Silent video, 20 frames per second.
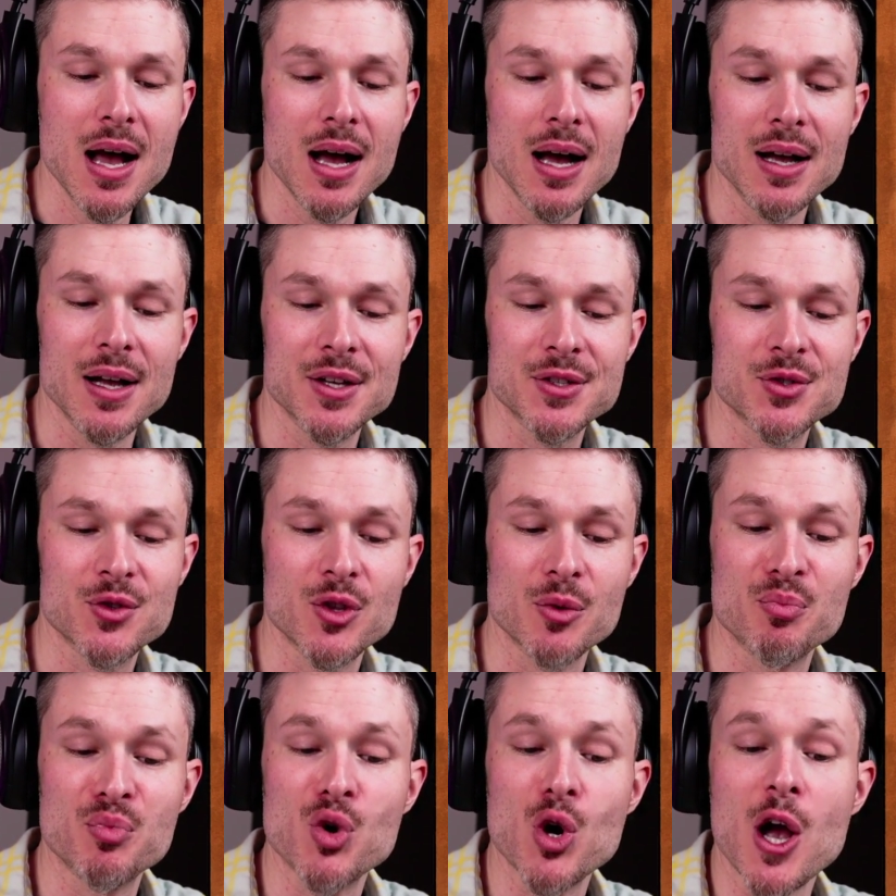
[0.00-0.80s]
Uh, so
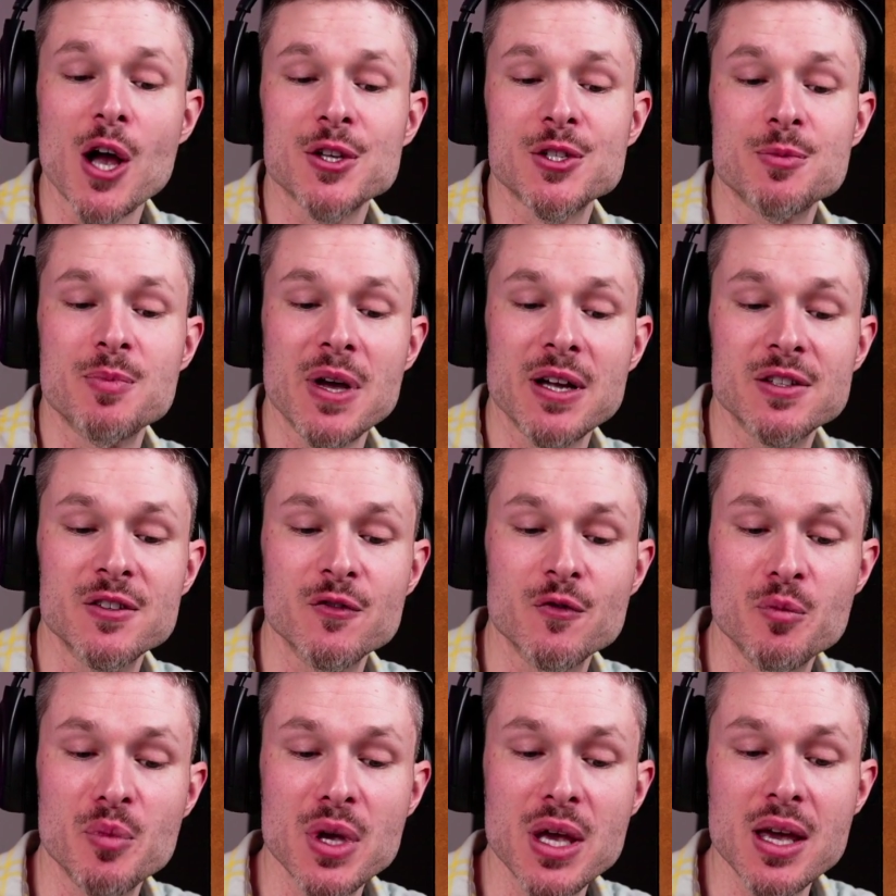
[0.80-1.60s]
the prospect
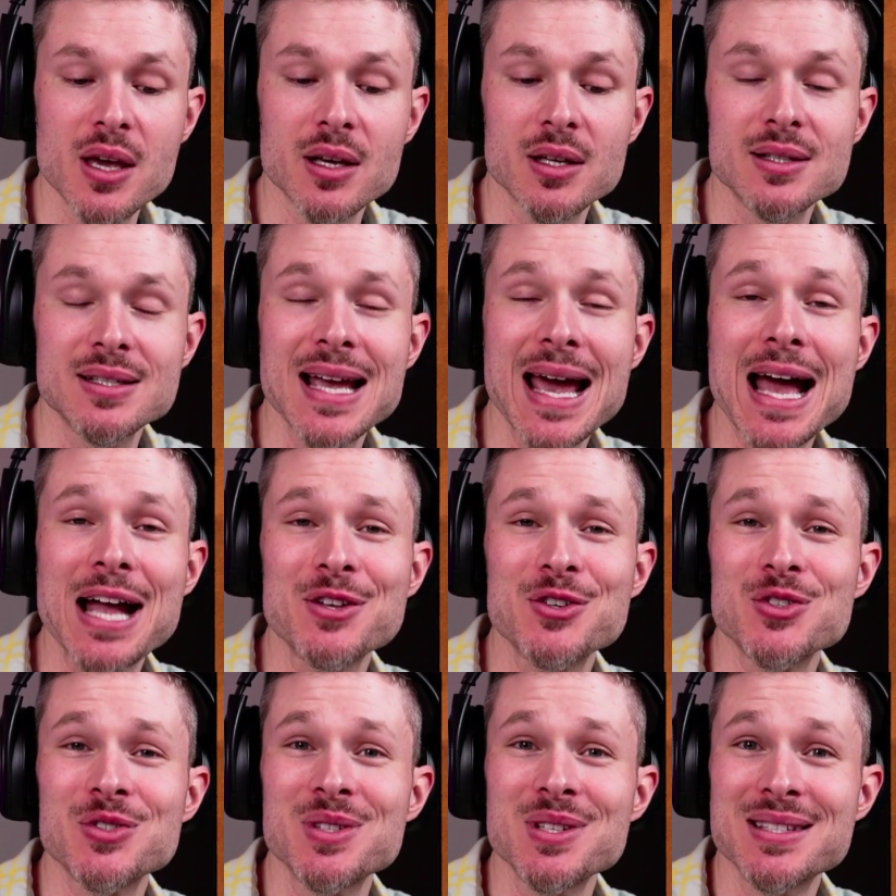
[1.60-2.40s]
of being
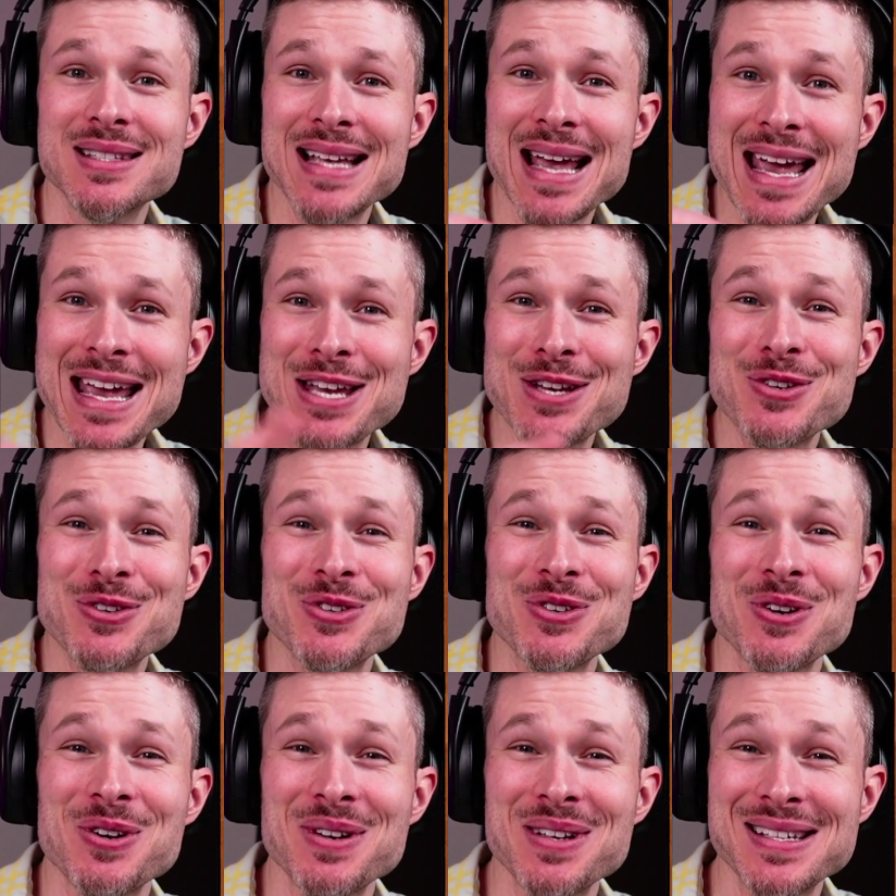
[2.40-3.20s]
attached to
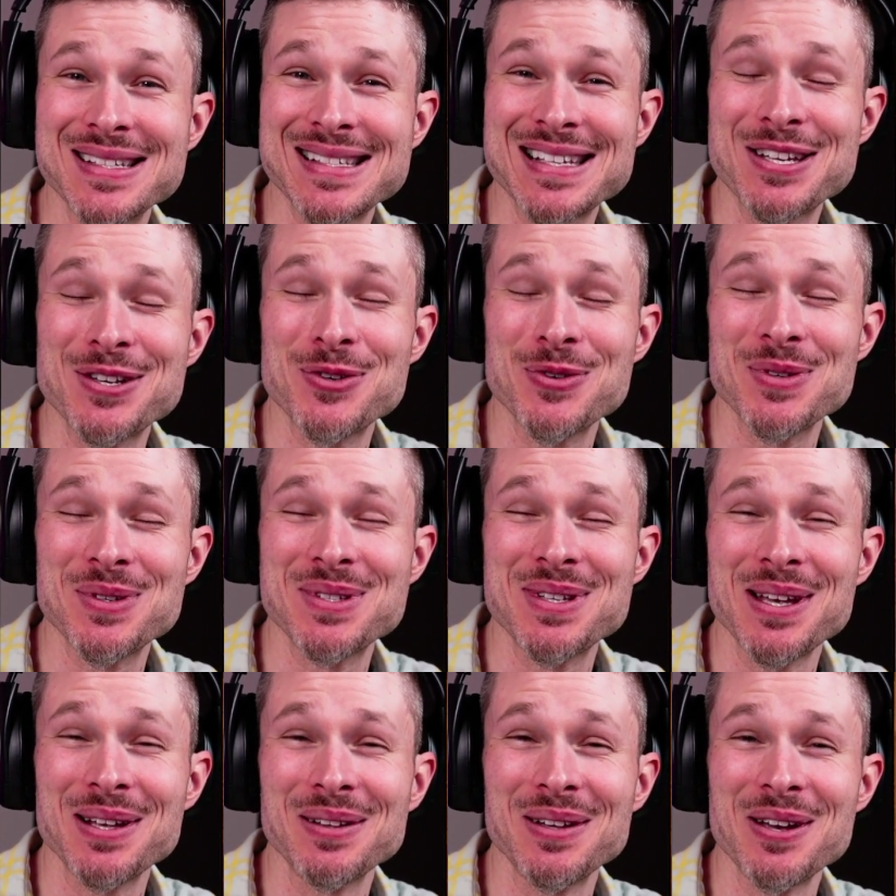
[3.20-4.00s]
danger is
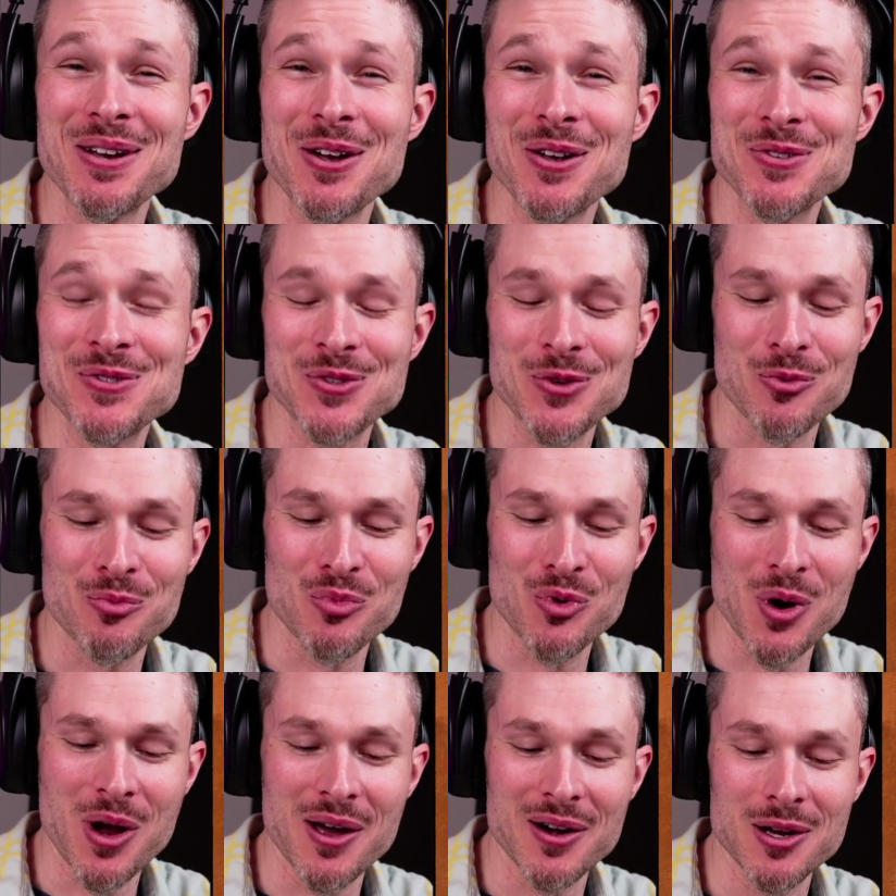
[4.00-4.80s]
interestingly also
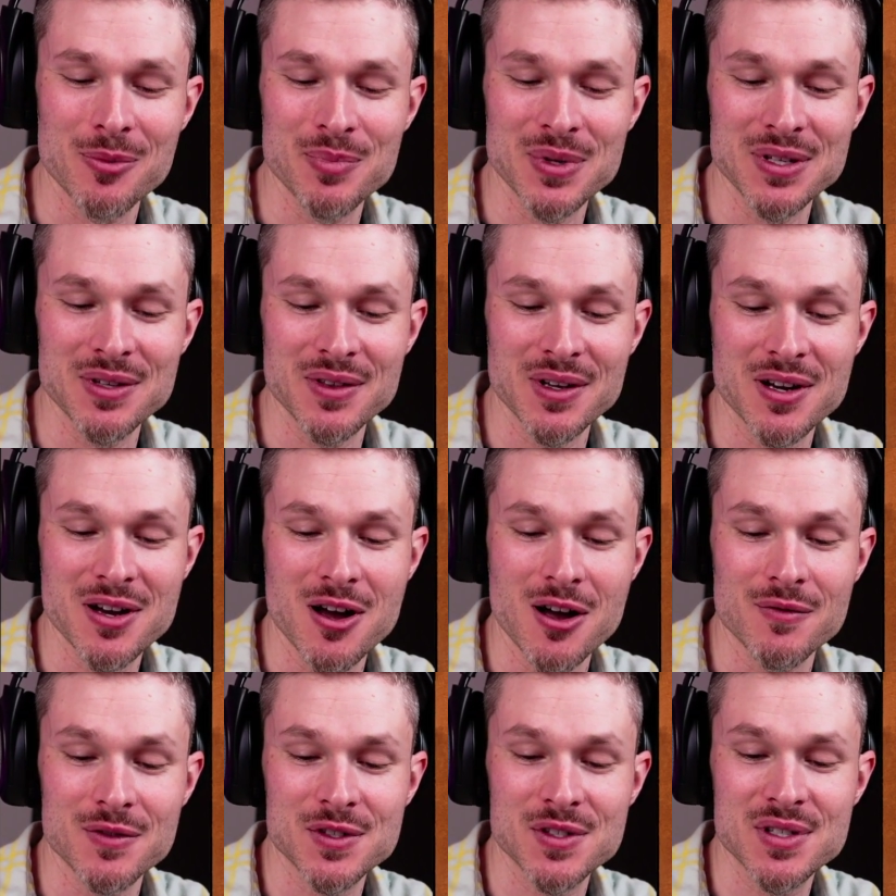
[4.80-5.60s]
brought up into the
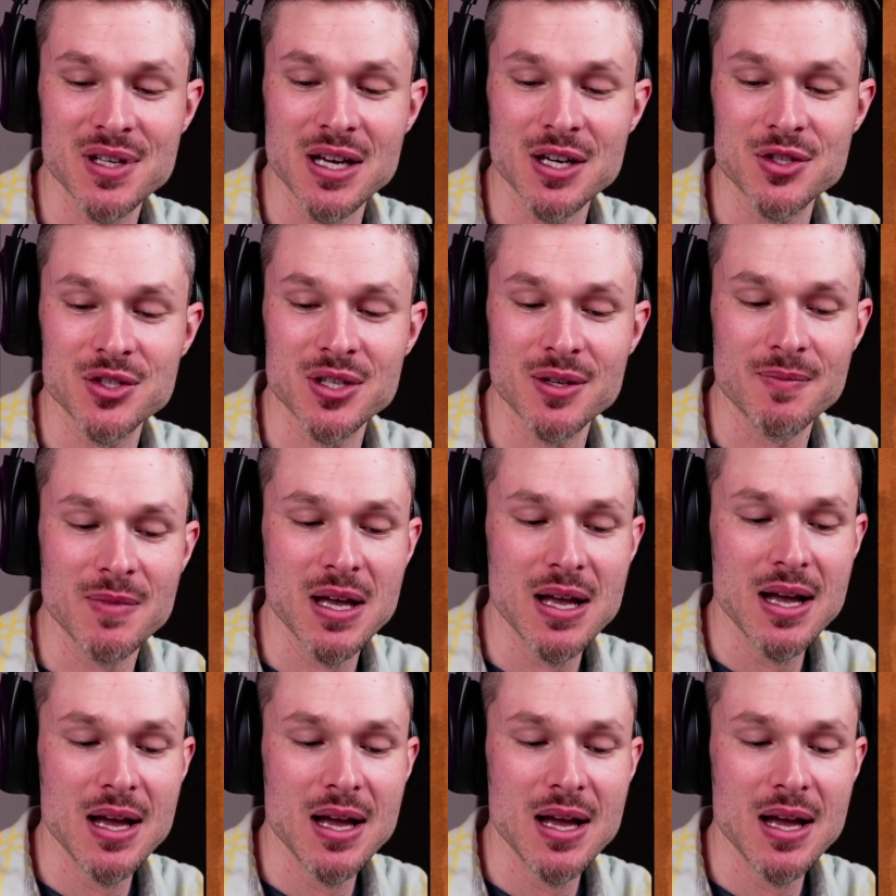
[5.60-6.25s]
conversation.